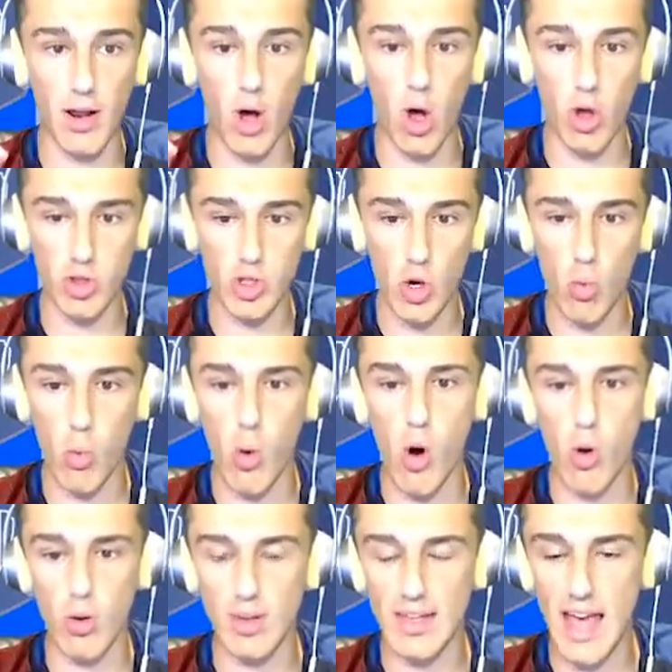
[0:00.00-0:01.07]
also
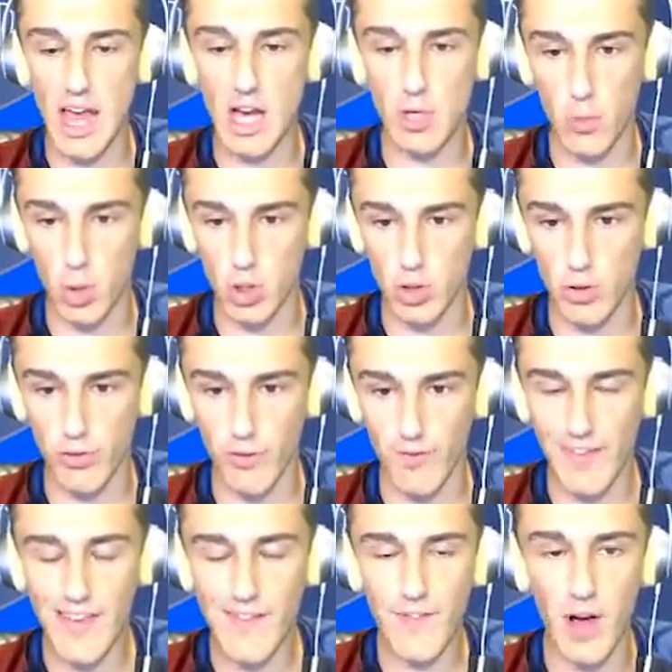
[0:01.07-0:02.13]
won't dashboard you from
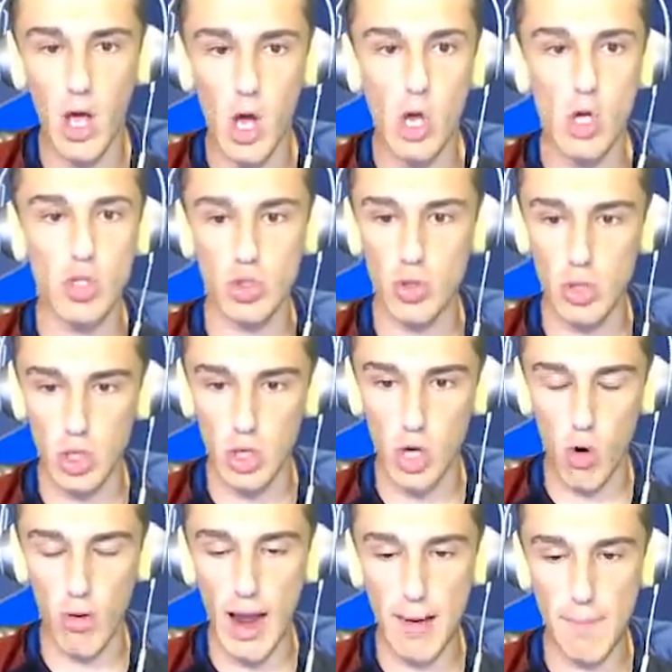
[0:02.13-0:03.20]
FIFA so you can go
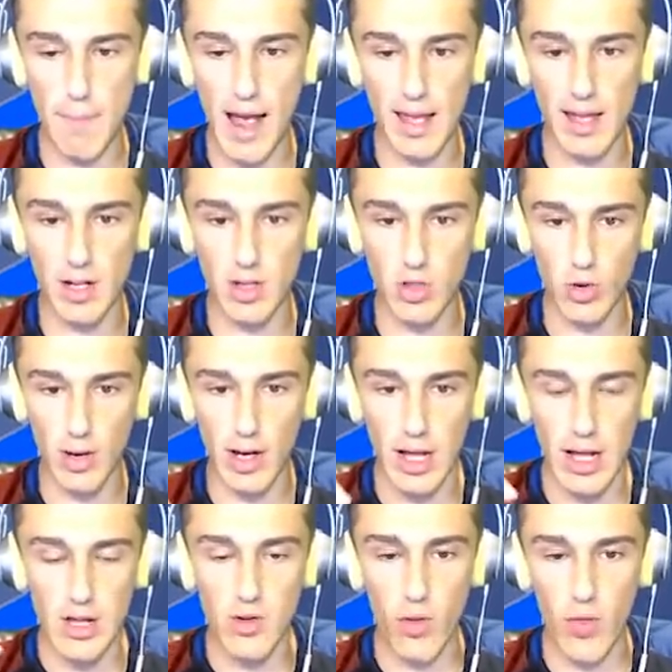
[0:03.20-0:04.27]
right back into it.
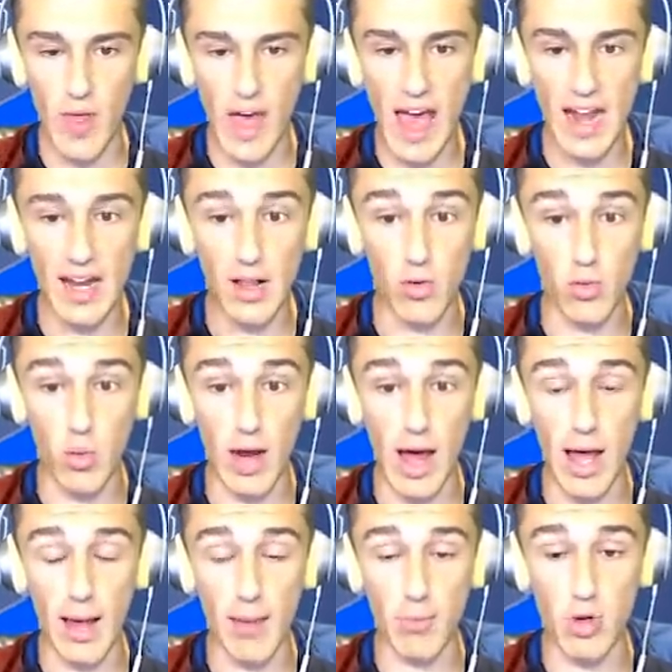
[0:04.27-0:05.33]
So that is what
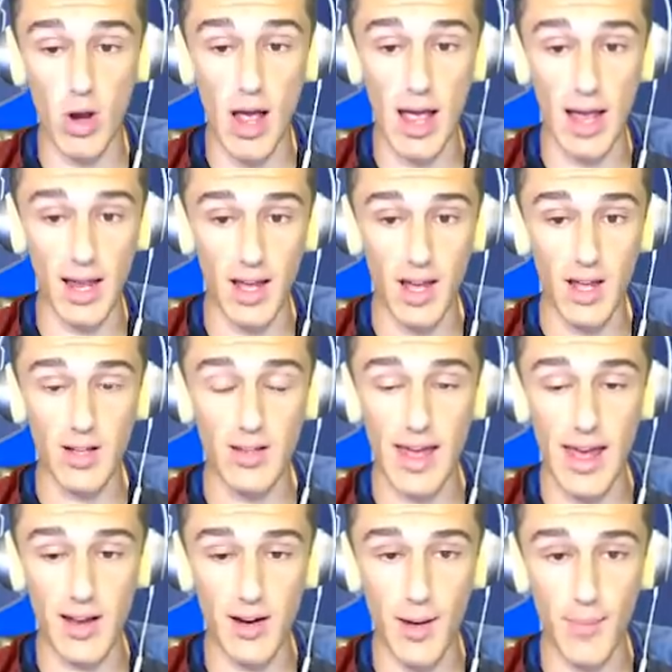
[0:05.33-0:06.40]
I am trying to
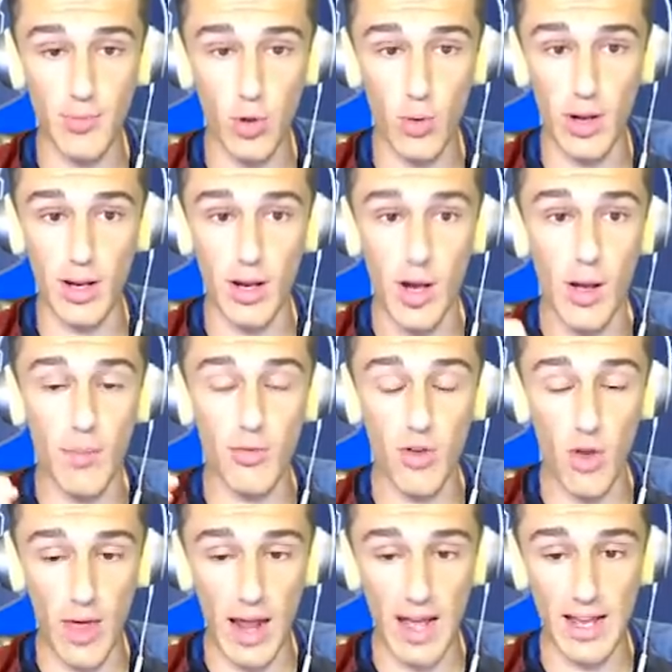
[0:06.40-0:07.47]
end up doing
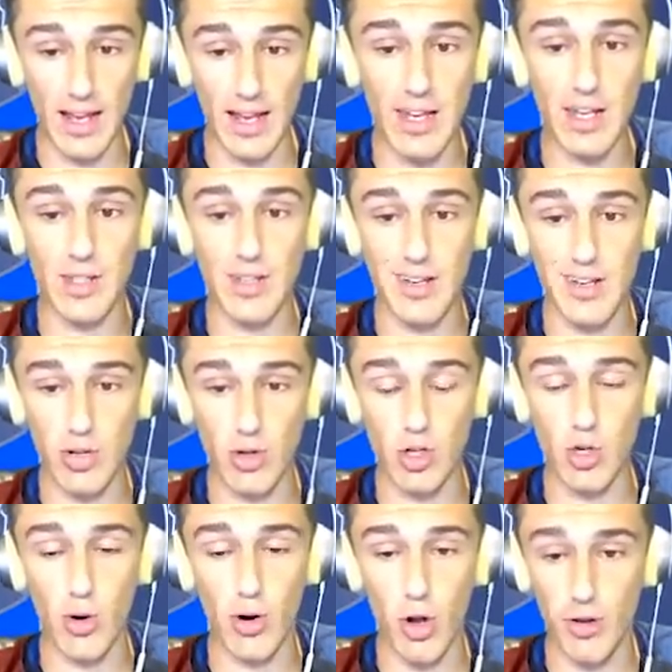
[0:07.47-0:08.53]
so that I can continue to
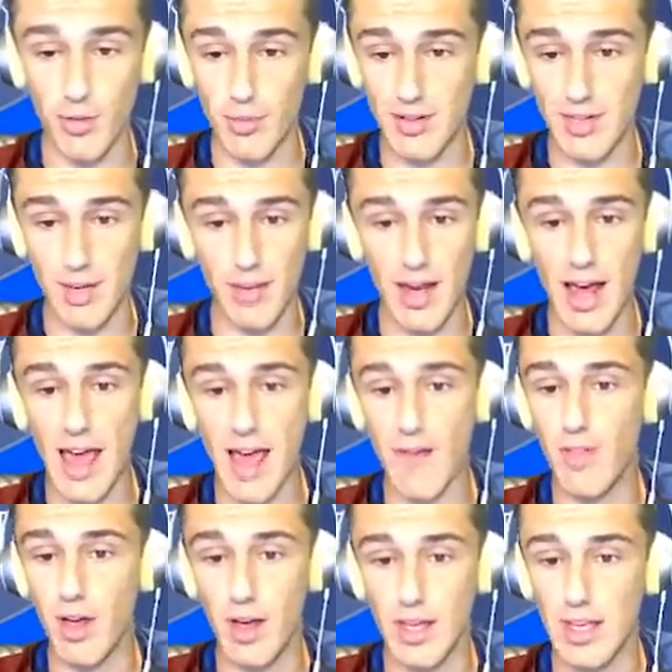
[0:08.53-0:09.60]
join Ultimate Team and not have
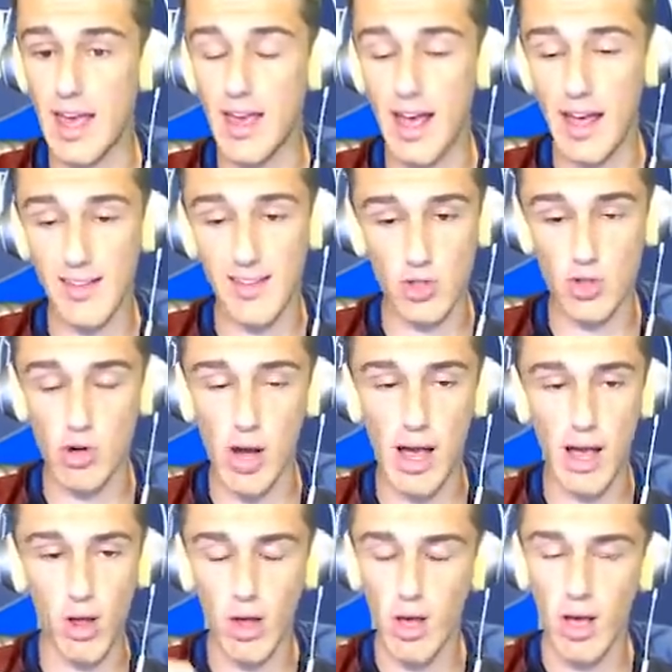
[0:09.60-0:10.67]
the EA Access
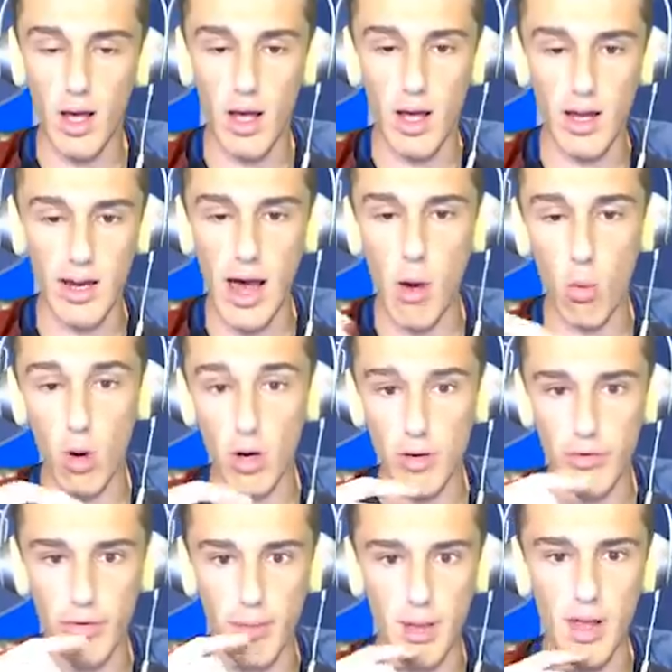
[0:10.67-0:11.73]
trial uh, not work
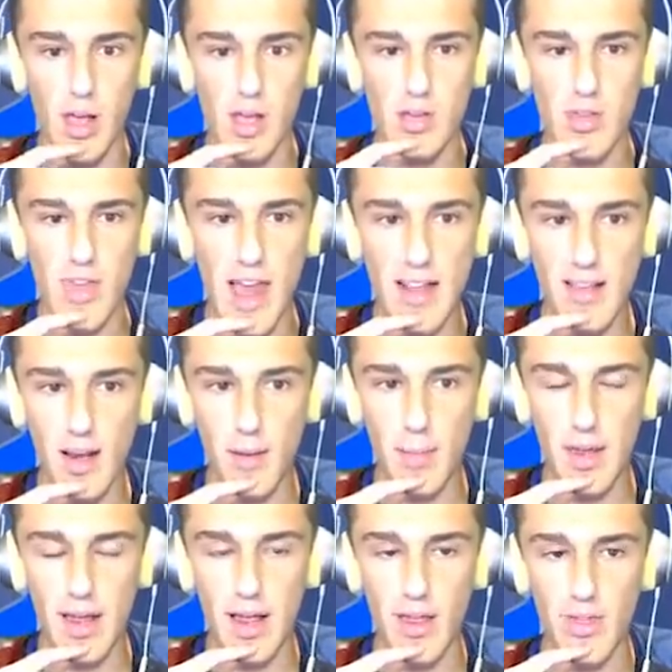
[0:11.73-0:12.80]
for me. So that's going to
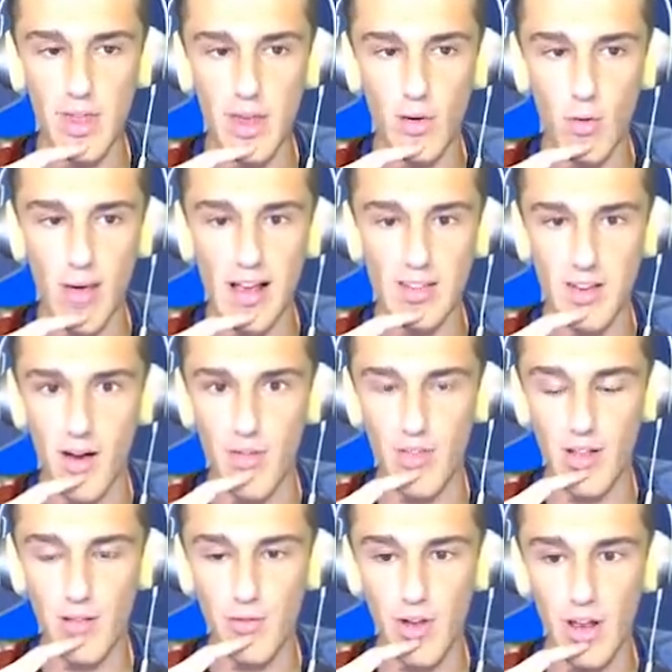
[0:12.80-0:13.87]
be the rest of
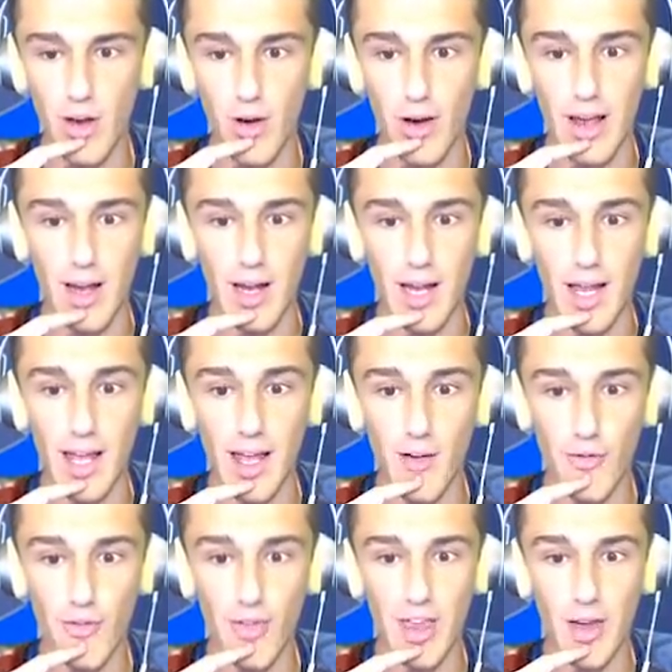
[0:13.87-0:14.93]
this video. And
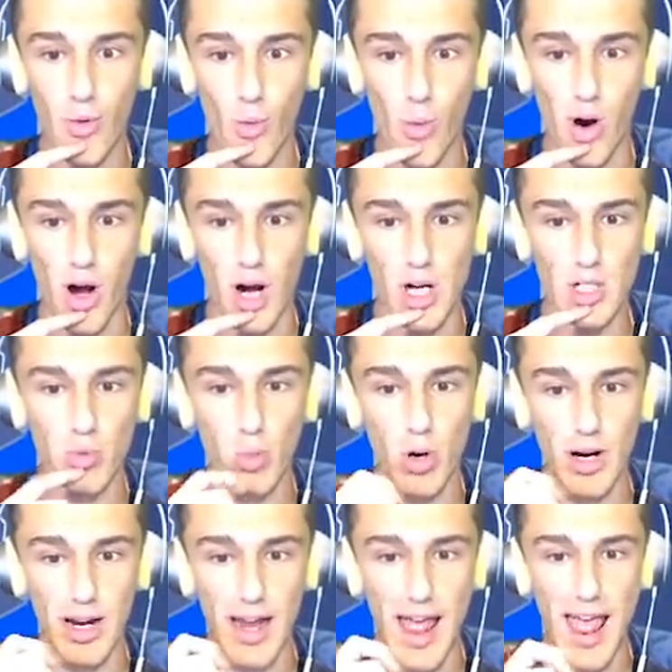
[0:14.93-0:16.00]
if it works, we're
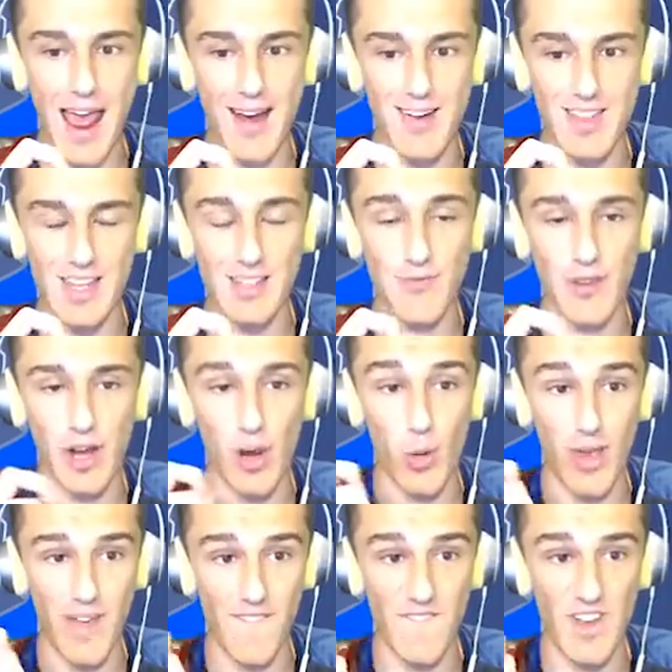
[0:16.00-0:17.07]
going to end this video
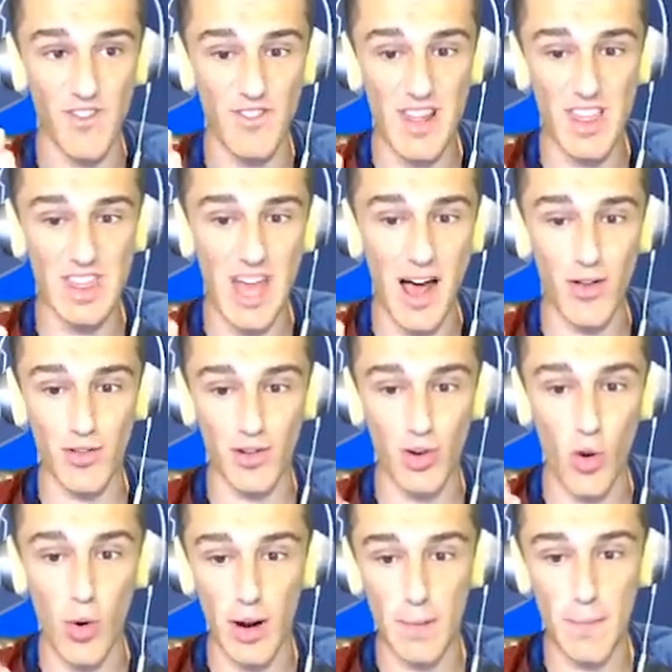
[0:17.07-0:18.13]
with a 50,000
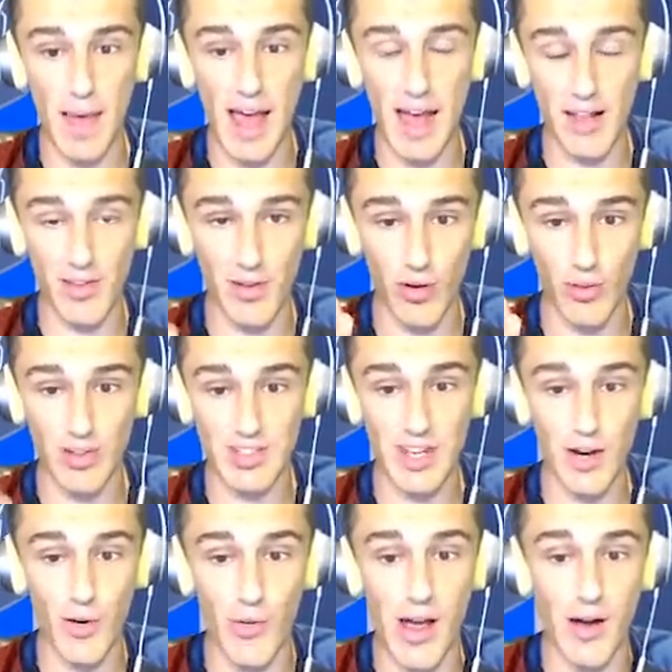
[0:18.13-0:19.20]
coin pack. So
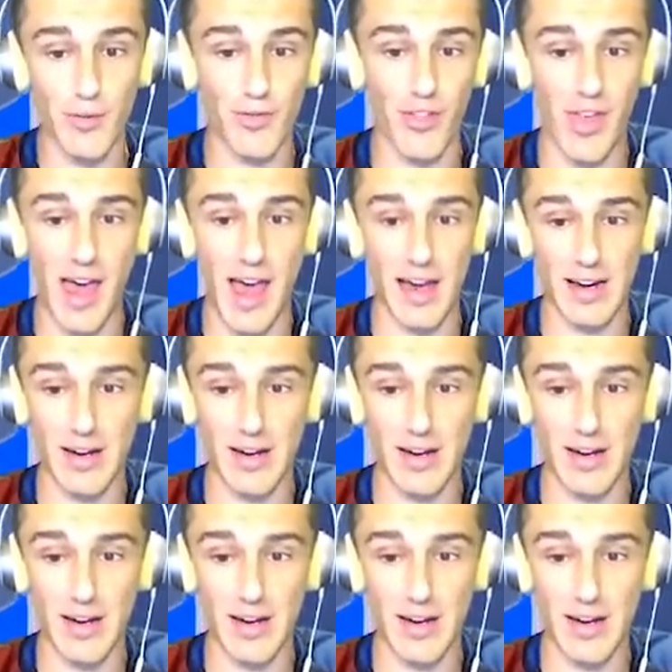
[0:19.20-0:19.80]
stick around for that.